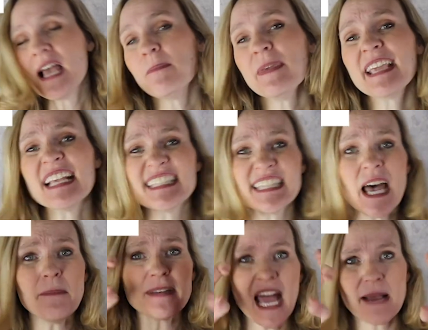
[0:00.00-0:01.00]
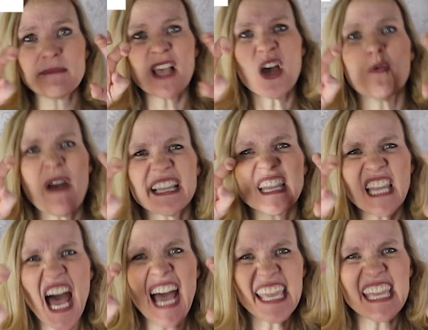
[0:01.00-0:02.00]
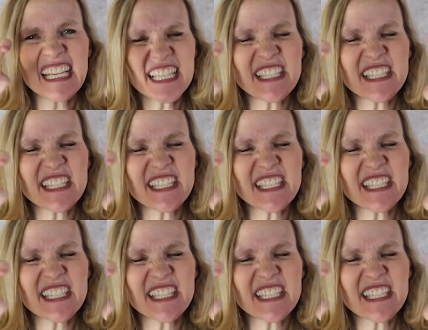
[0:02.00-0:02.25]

Because sometimes when lions